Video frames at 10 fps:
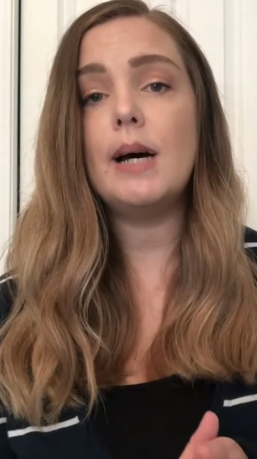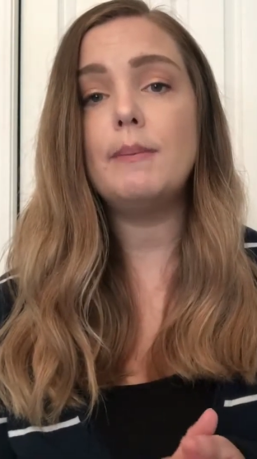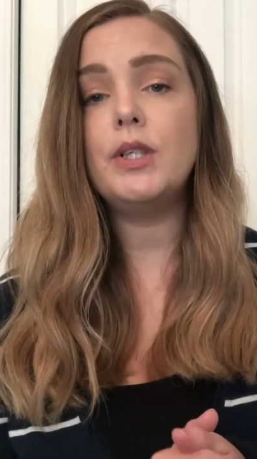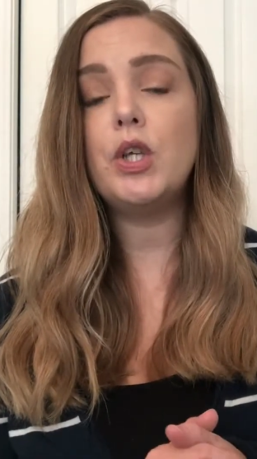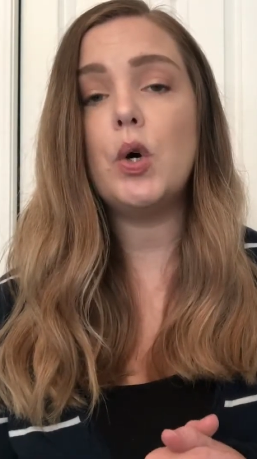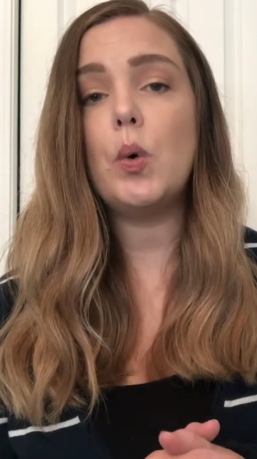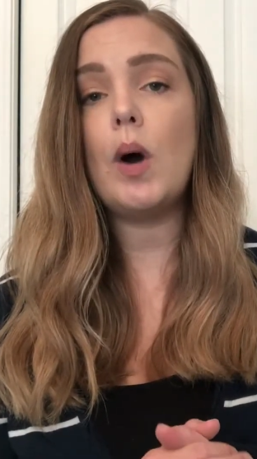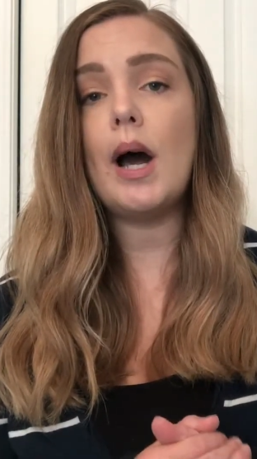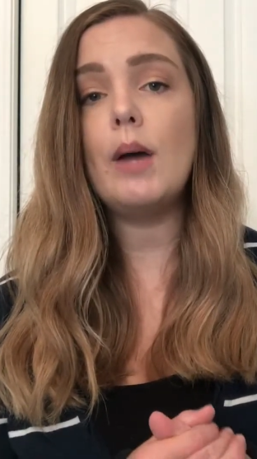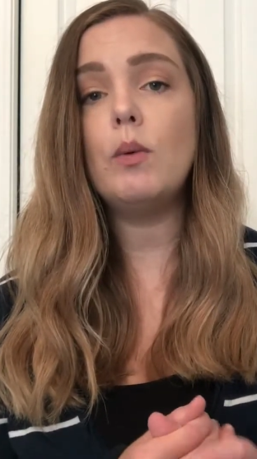So
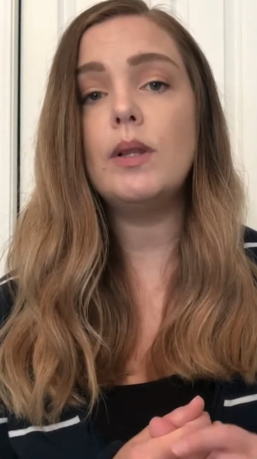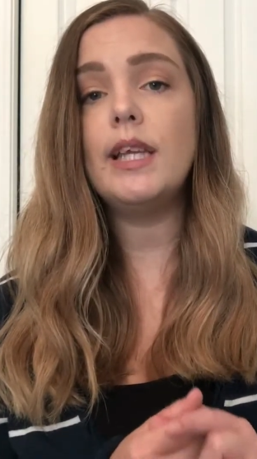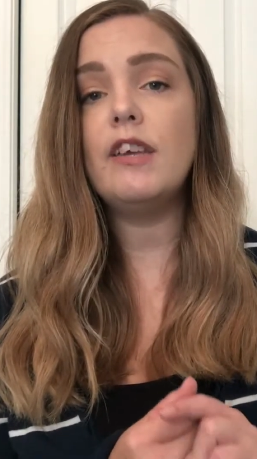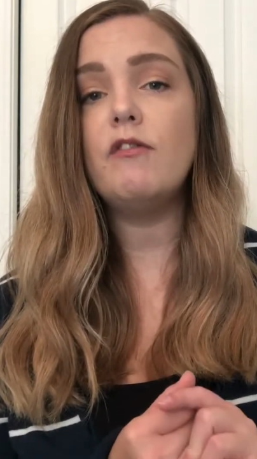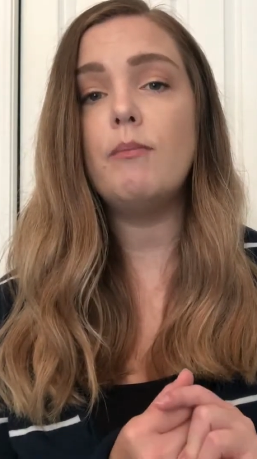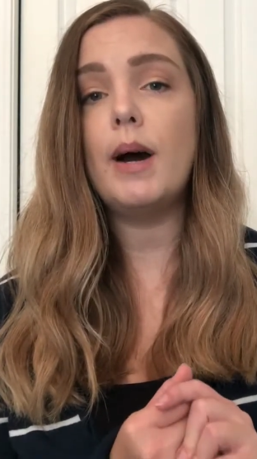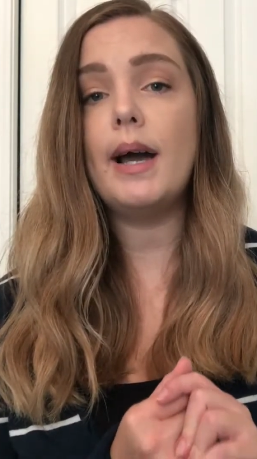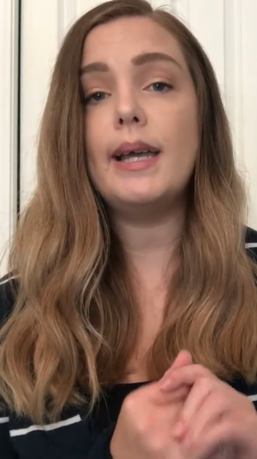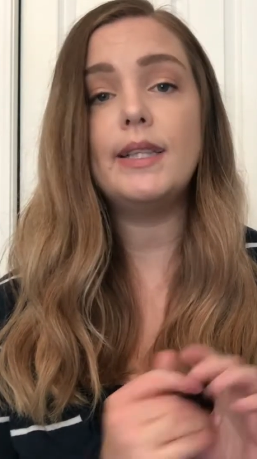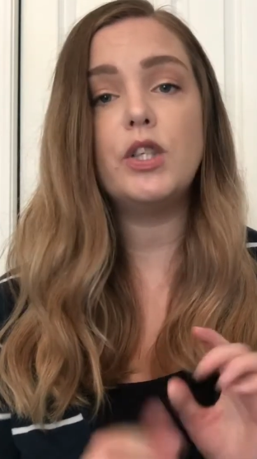I will leave
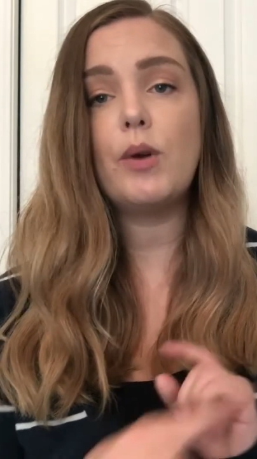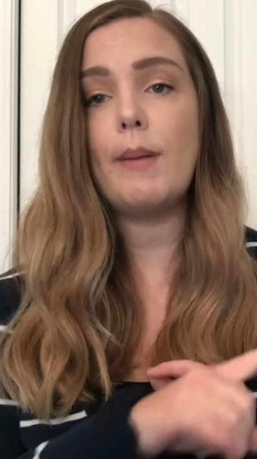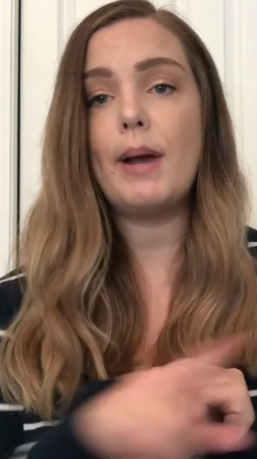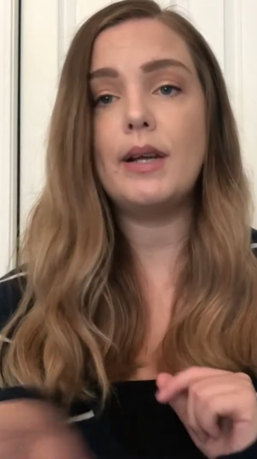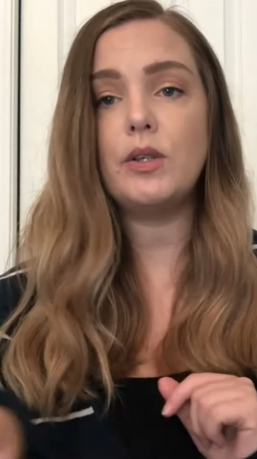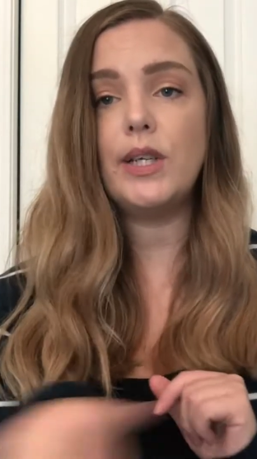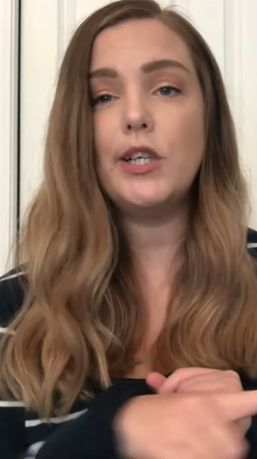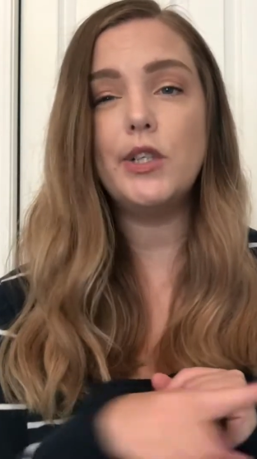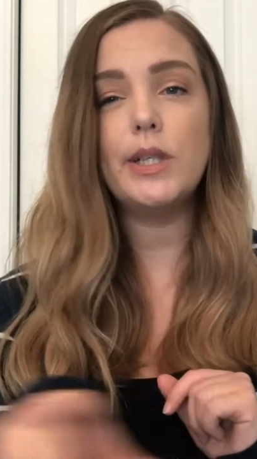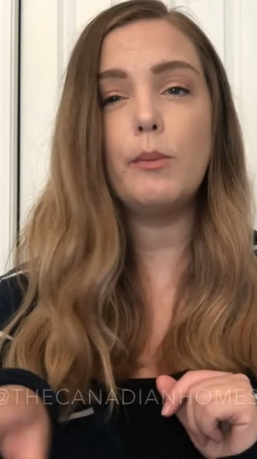my Instagram handle
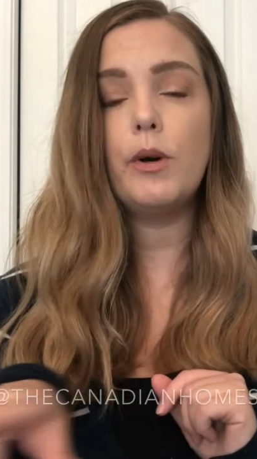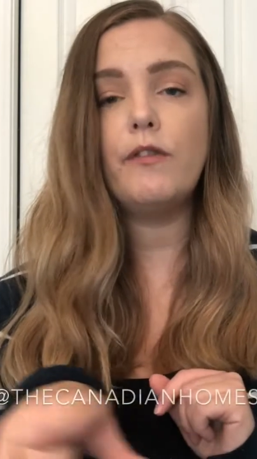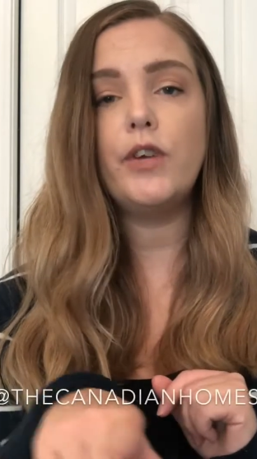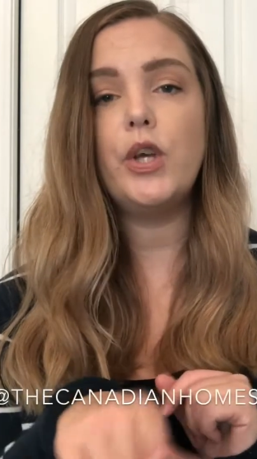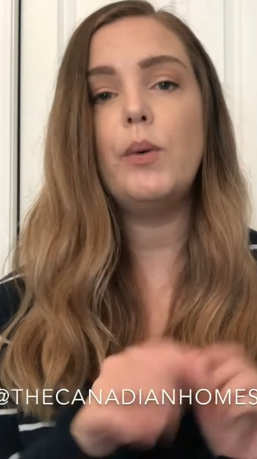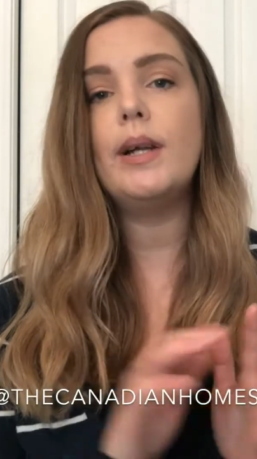here somewhere for you,